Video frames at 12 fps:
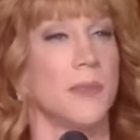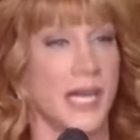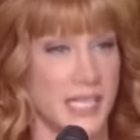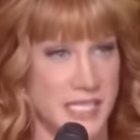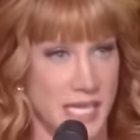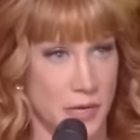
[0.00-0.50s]

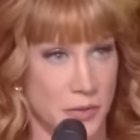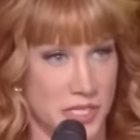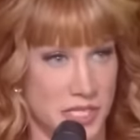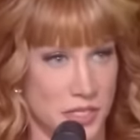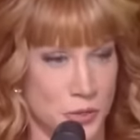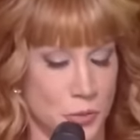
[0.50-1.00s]
Miley
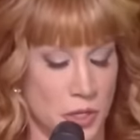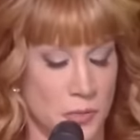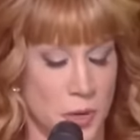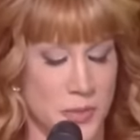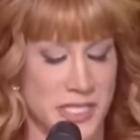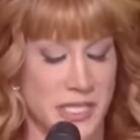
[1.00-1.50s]
Cyrus twerk
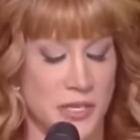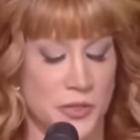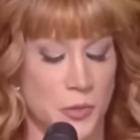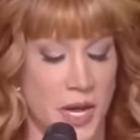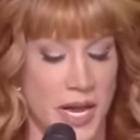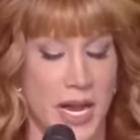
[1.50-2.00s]
moment, and
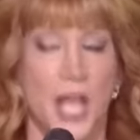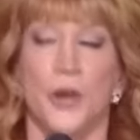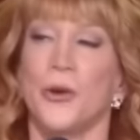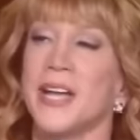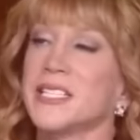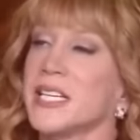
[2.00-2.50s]
here's why.
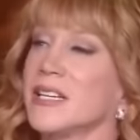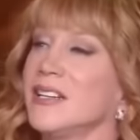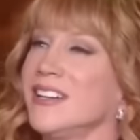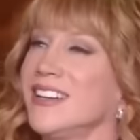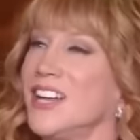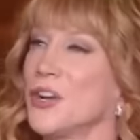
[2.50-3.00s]

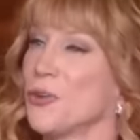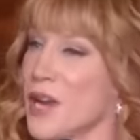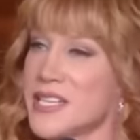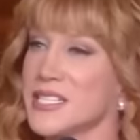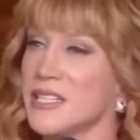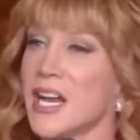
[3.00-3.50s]
Granted,
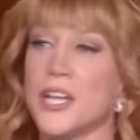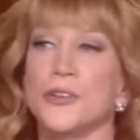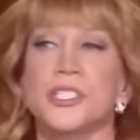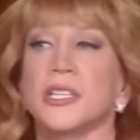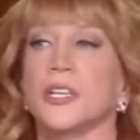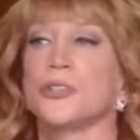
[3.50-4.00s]
granted, I
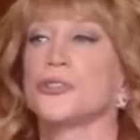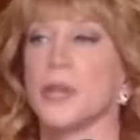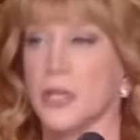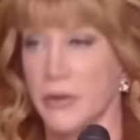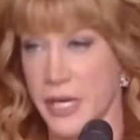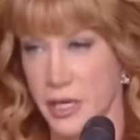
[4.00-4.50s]
used a little
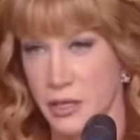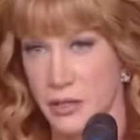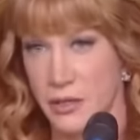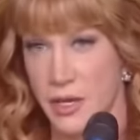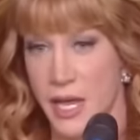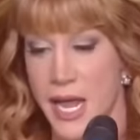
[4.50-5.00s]
trickery.
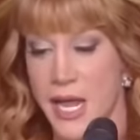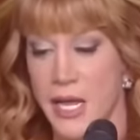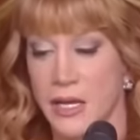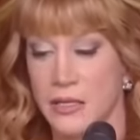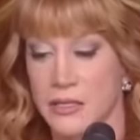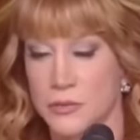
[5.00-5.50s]

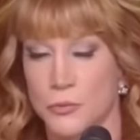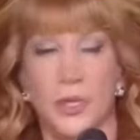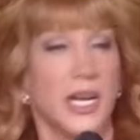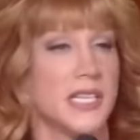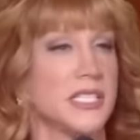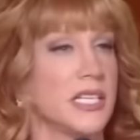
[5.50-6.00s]
And
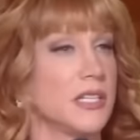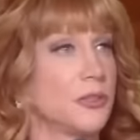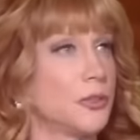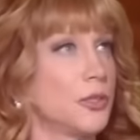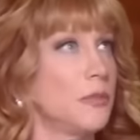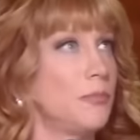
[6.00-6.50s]
what I
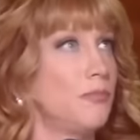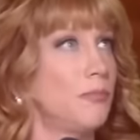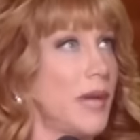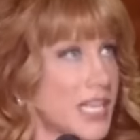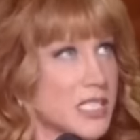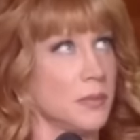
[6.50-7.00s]
did could
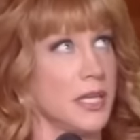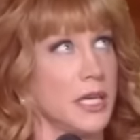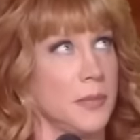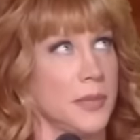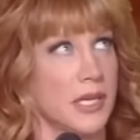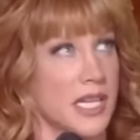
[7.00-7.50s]

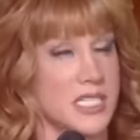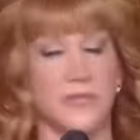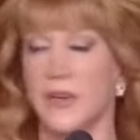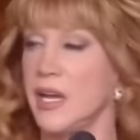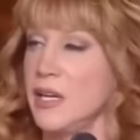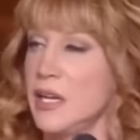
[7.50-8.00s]
possibly be
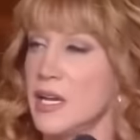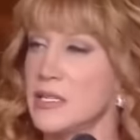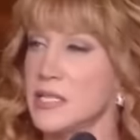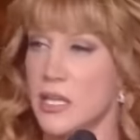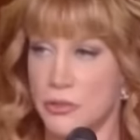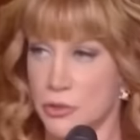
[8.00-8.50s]
classified
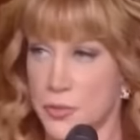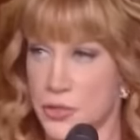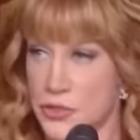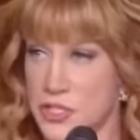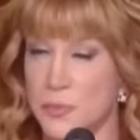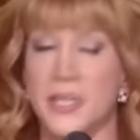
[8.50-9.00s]
as elder
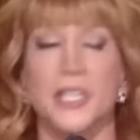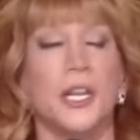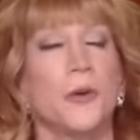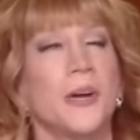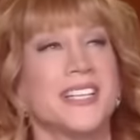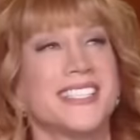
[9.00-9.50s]
abuse. But you
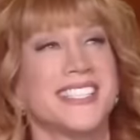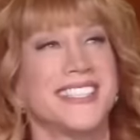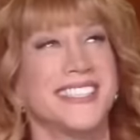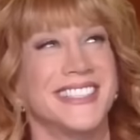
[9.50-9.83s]
know what?